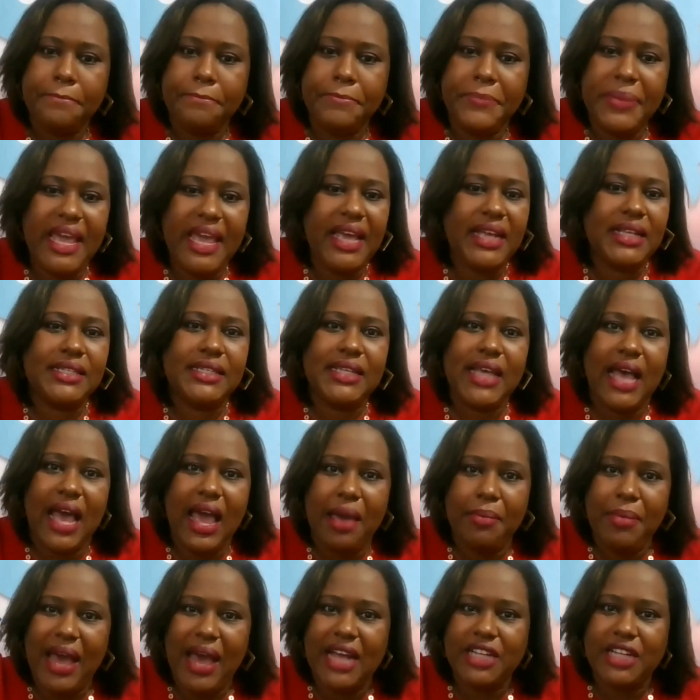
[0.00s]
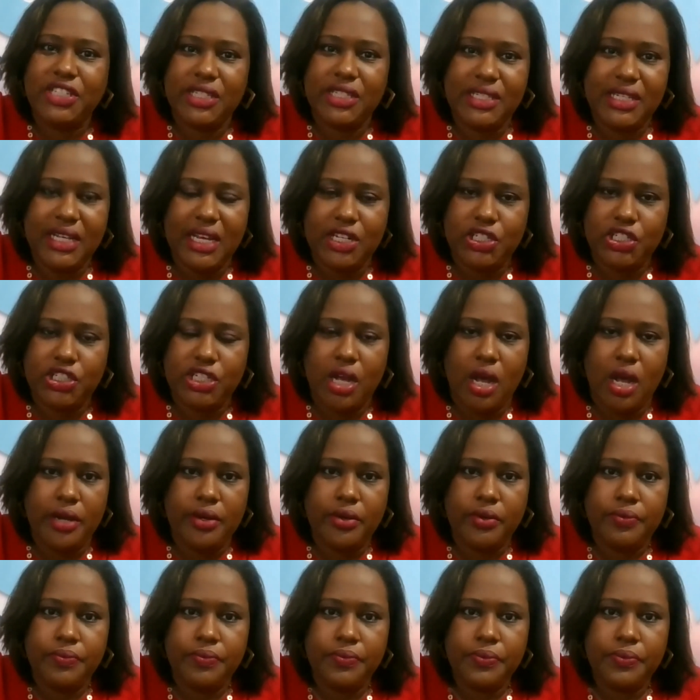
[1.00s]
Big time
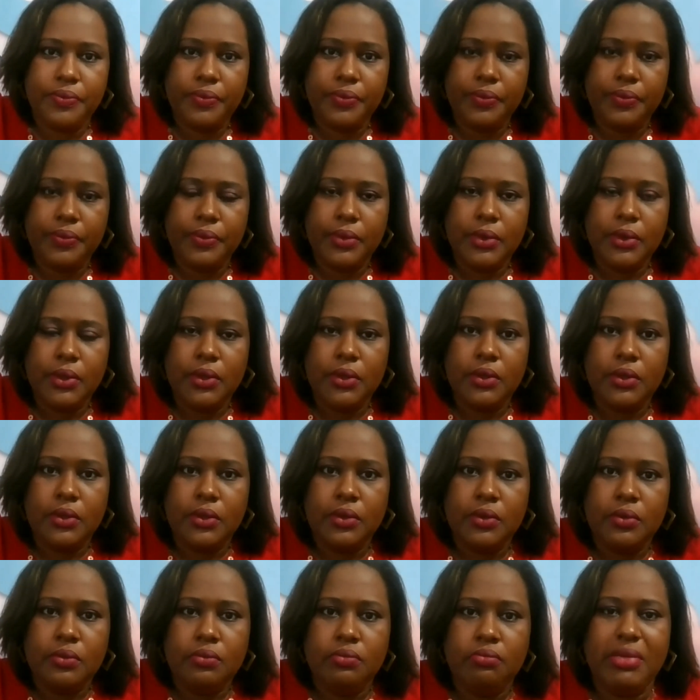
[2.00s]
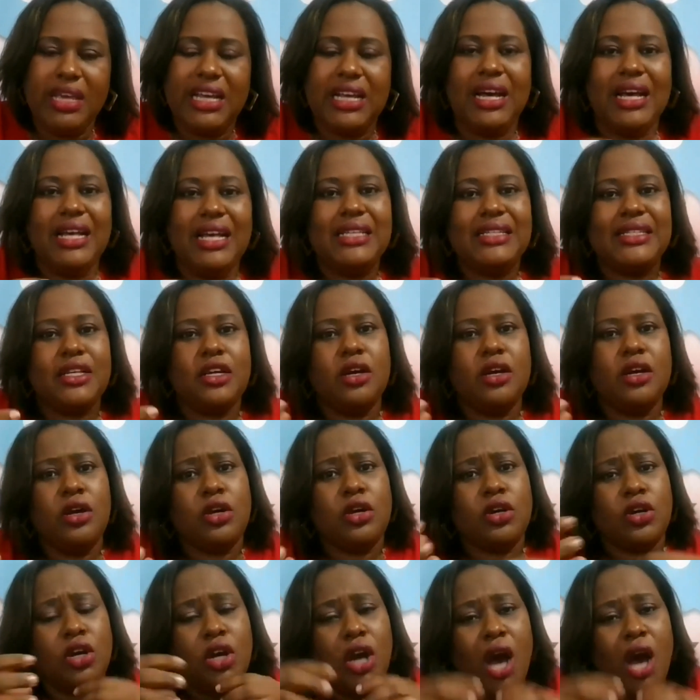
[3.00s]
agitation, because
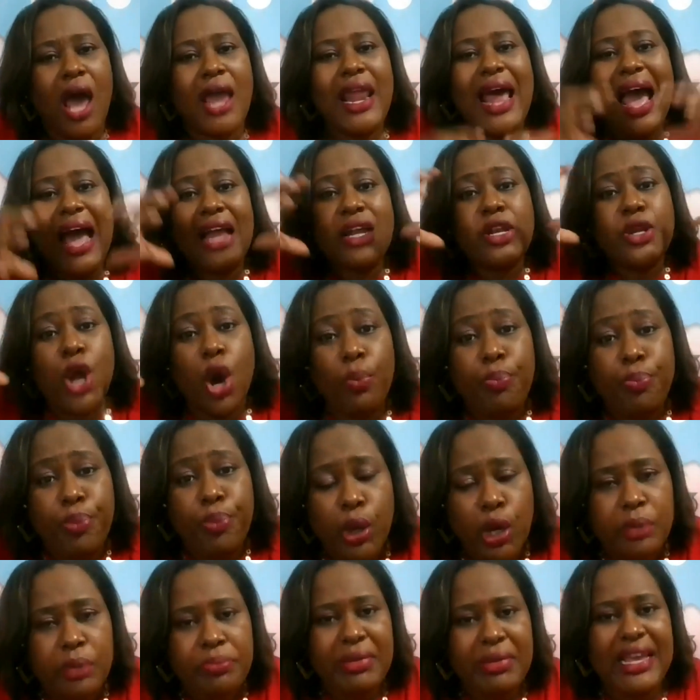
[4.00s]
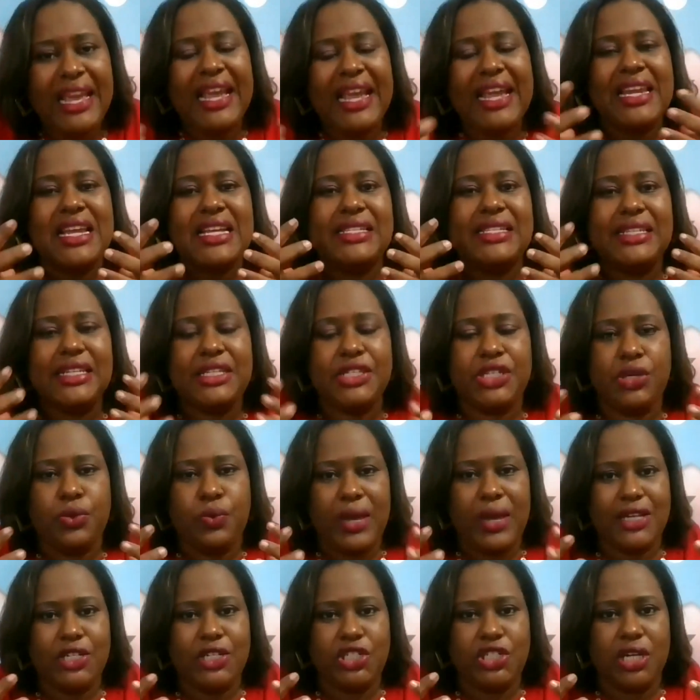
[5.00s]
God had now put me in a
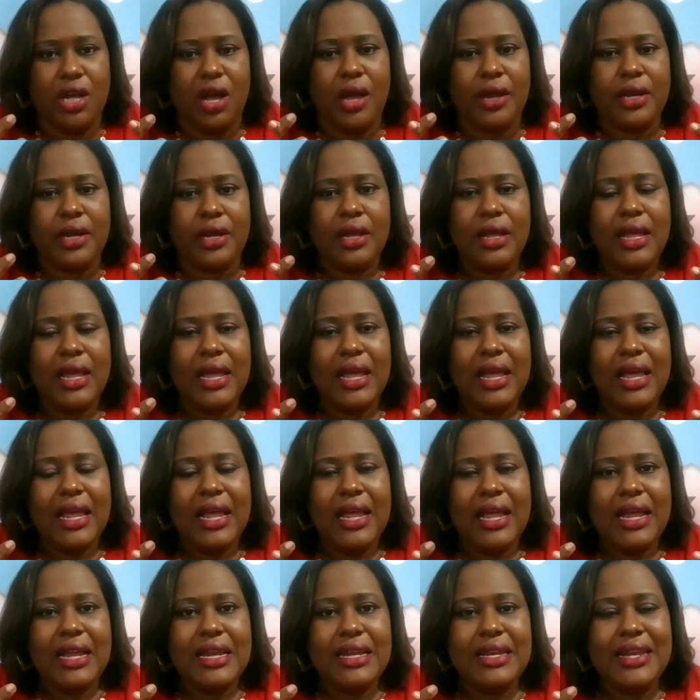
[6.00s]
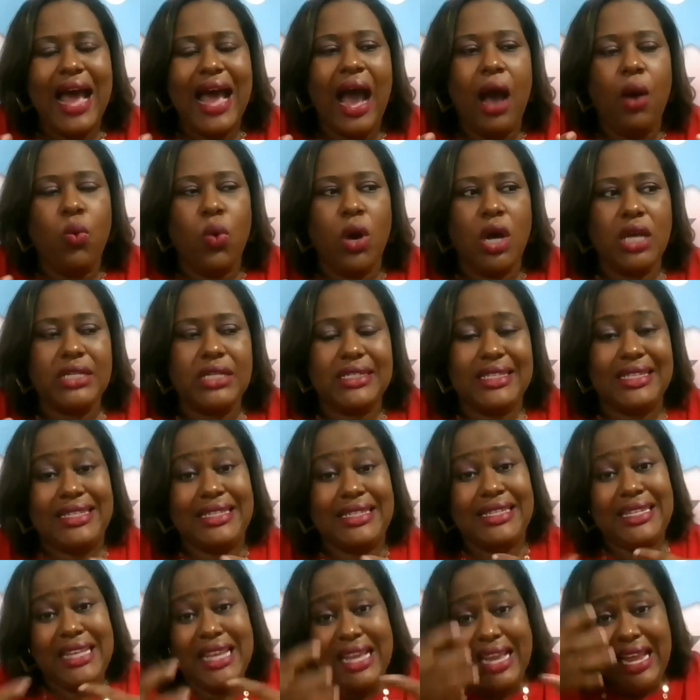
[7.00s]
situation that was
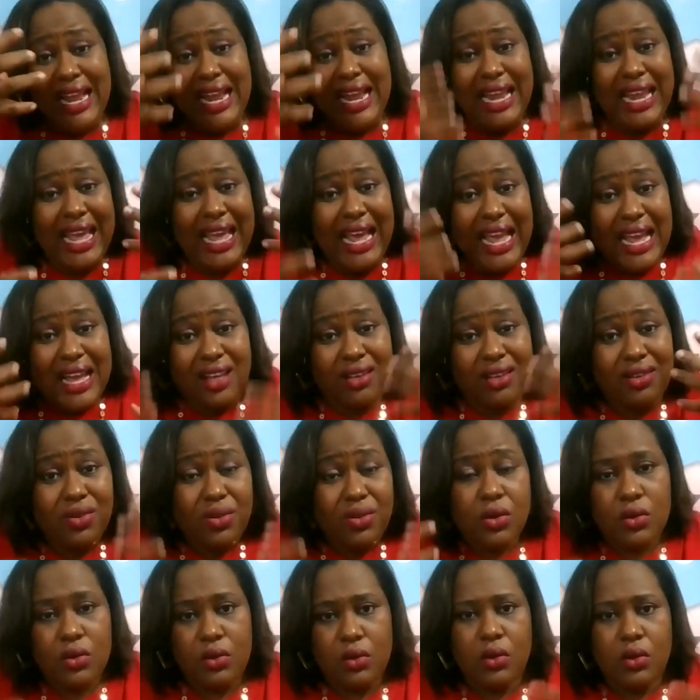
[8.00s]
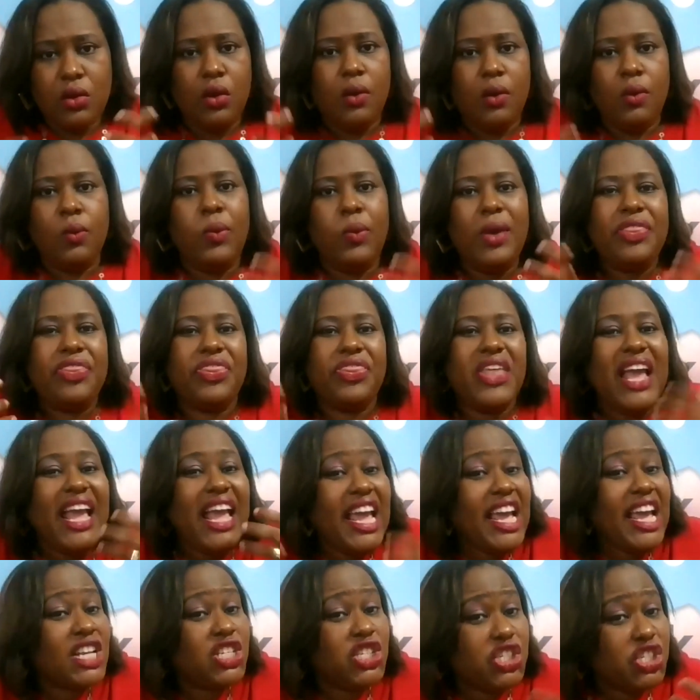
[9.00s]
dealing with the
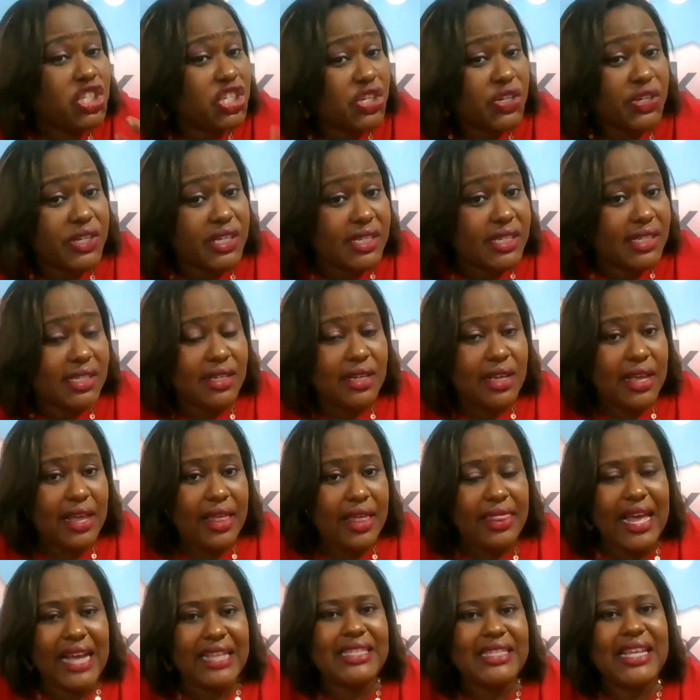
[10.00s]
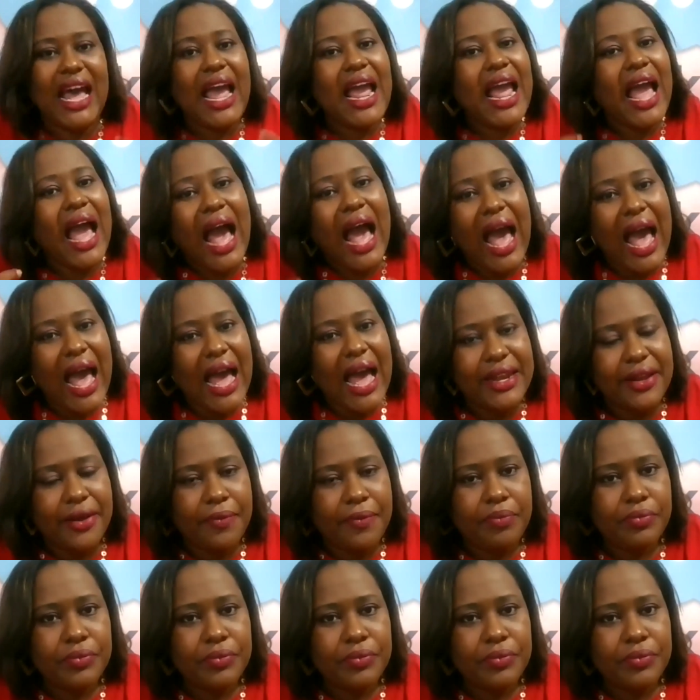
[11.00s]
issues that I had.